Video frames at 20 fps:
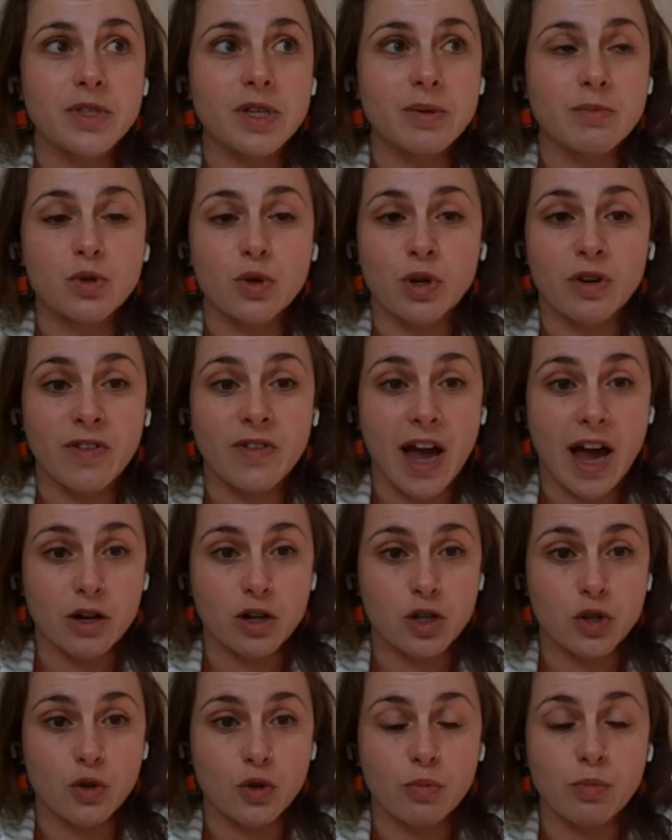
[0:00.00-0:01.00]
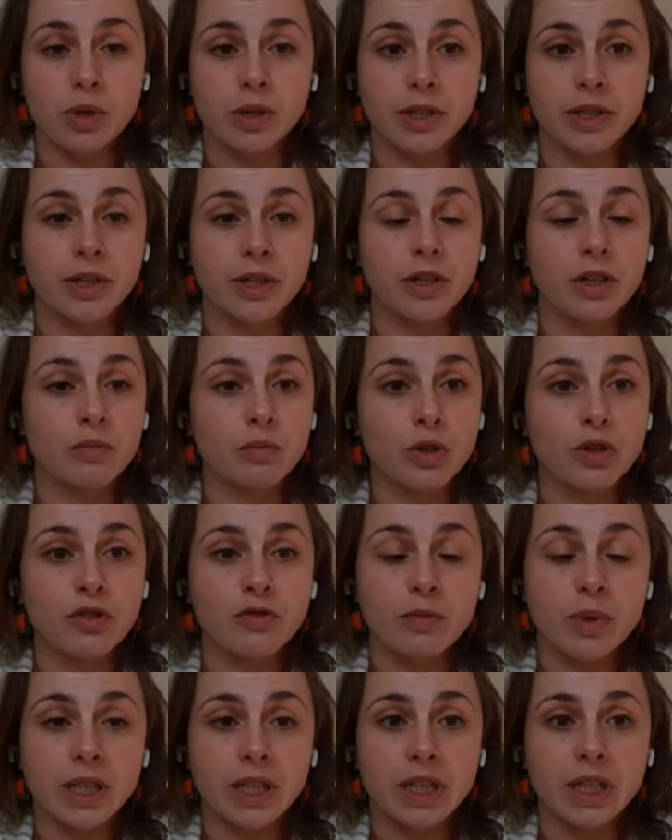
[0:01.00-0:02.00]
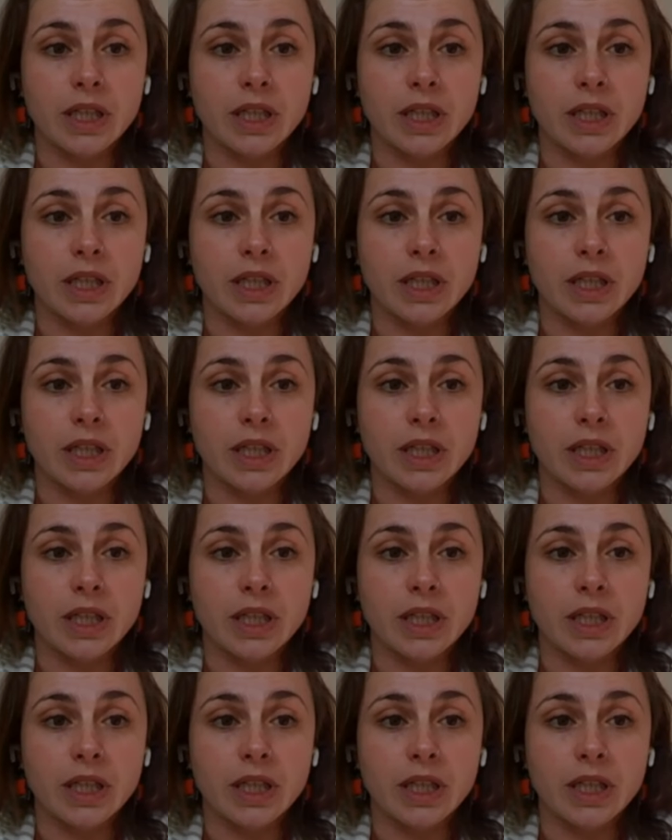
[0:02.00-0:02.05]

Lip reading: sort of actual political movement.